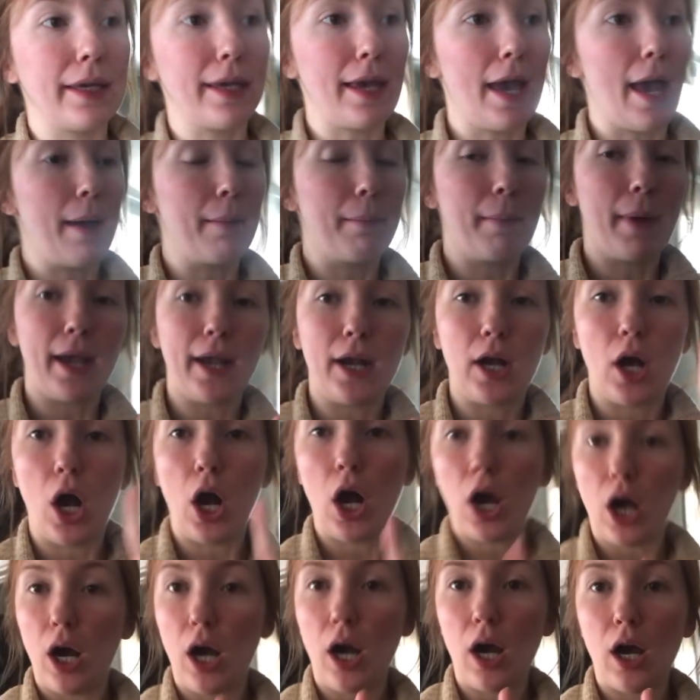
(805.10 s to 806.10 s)
get my
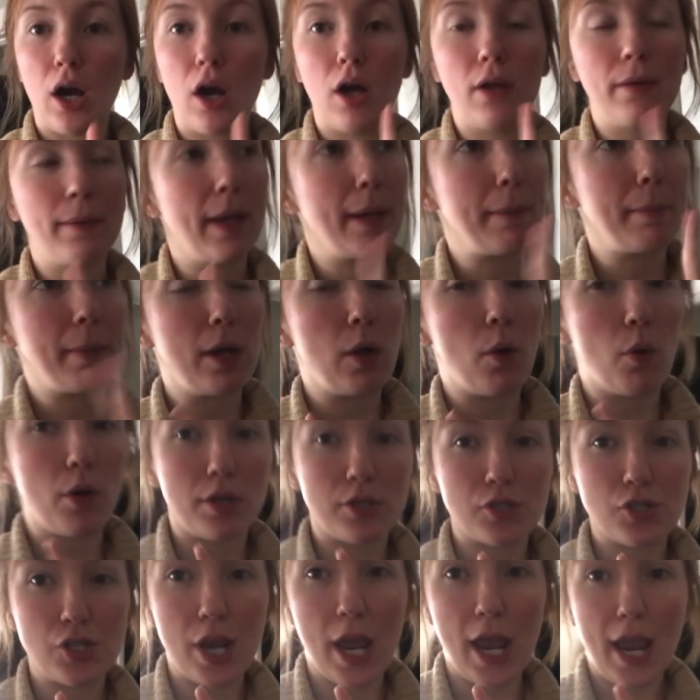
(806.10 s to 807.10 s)
car, like my
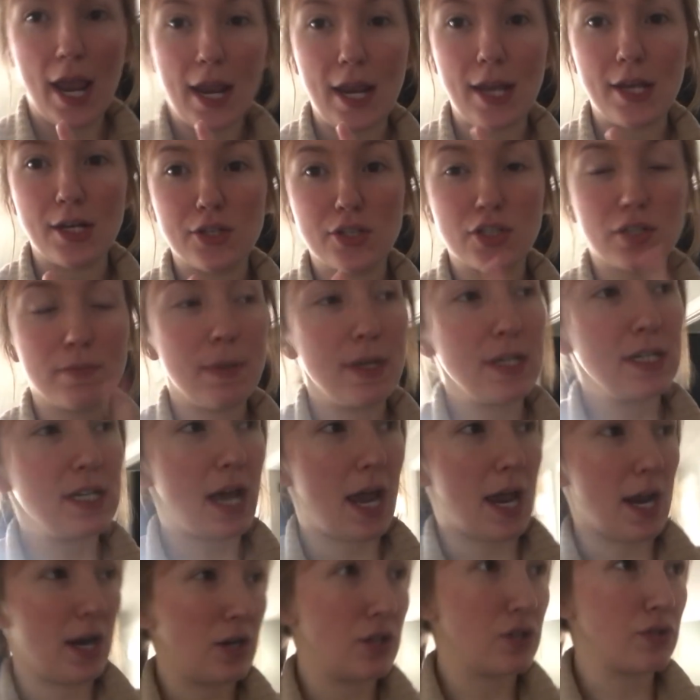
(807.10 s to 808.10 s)
oil changed, my
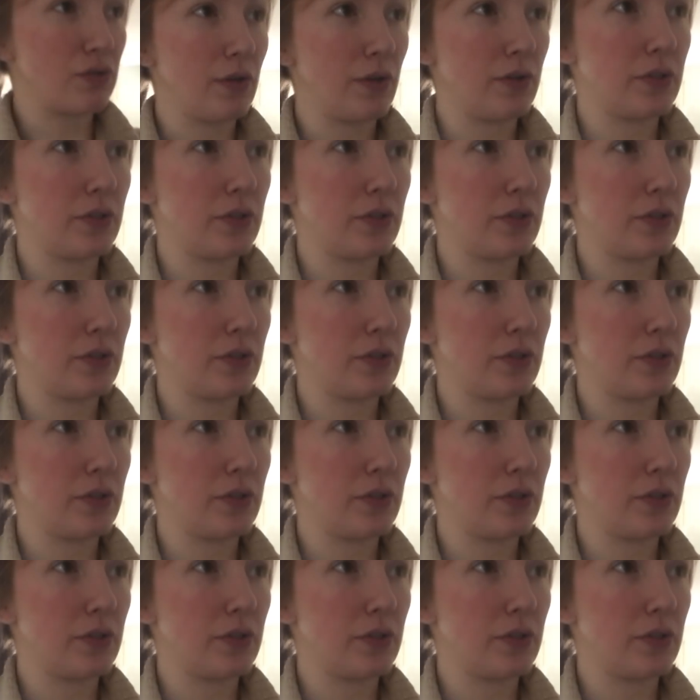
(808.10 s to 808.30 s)
tires